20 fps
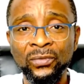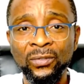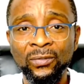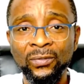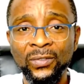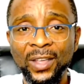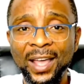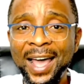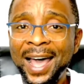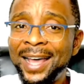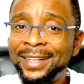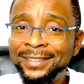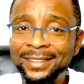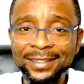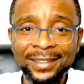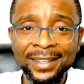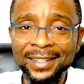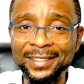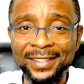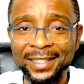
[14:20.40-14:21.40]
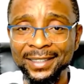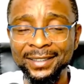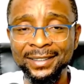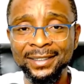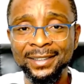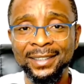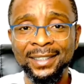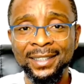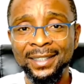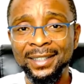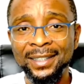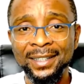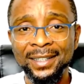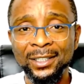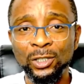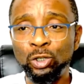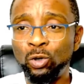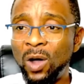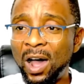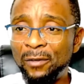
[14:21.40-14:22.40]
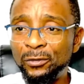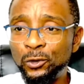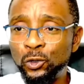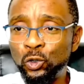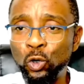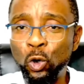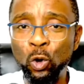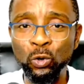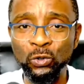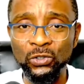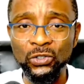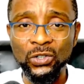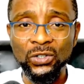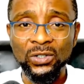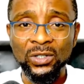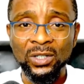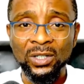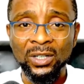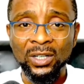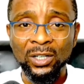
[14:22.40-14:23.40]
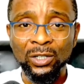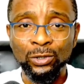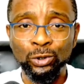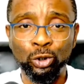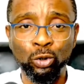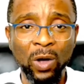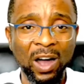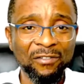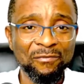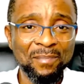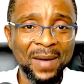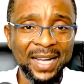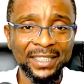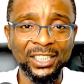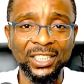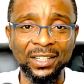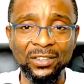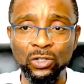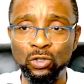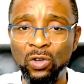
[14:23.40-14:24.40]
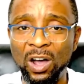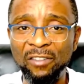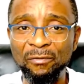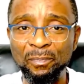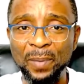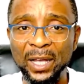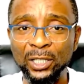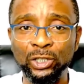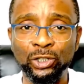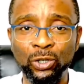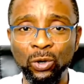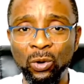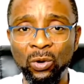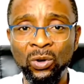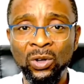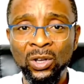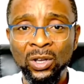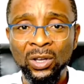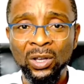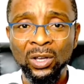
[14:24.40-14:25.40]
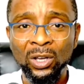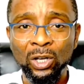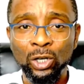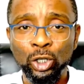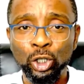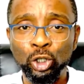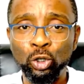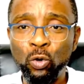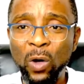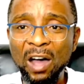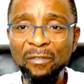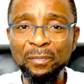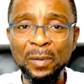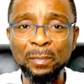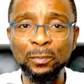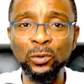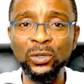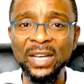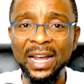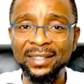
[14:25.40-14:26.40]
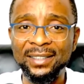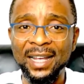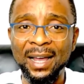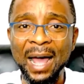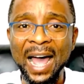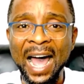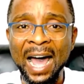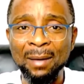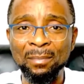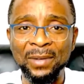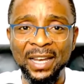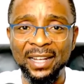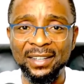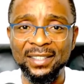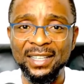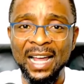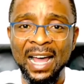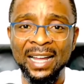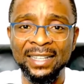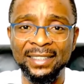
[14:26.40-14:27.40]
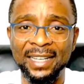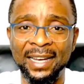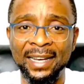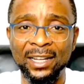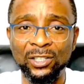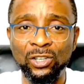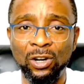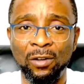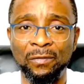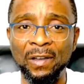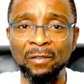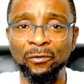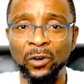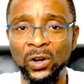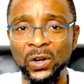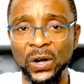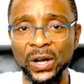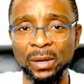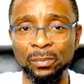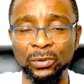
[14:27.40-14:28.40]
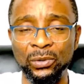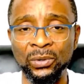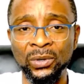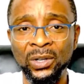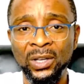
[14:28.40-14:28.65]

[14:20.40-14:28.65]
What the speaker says: And listen, you have stones, you have matches, you have petrol, you have people that are armless and then sort of a vulnerable.